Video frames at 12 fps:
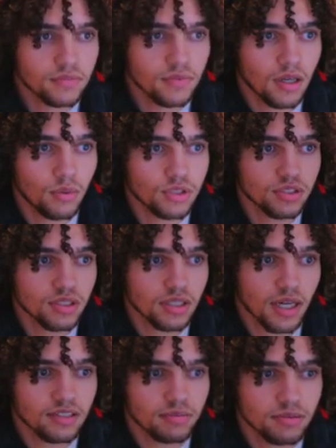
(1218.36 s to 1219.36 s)
And we just click
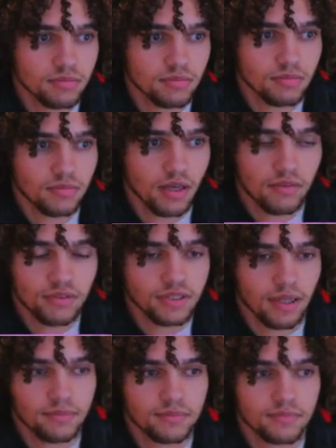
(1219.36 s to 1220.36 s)
ice beam every
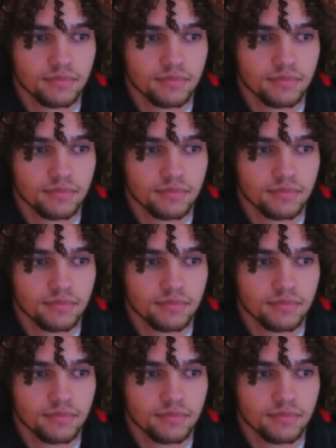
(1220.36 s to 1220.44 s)
time.